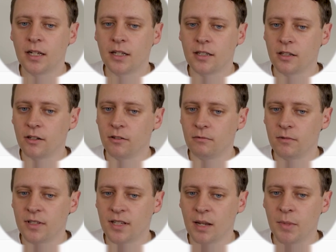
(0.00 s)
So
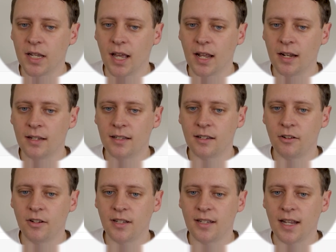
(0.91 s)
same again, let's go
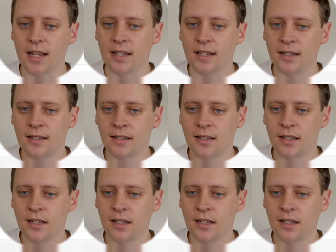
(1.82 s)
to status.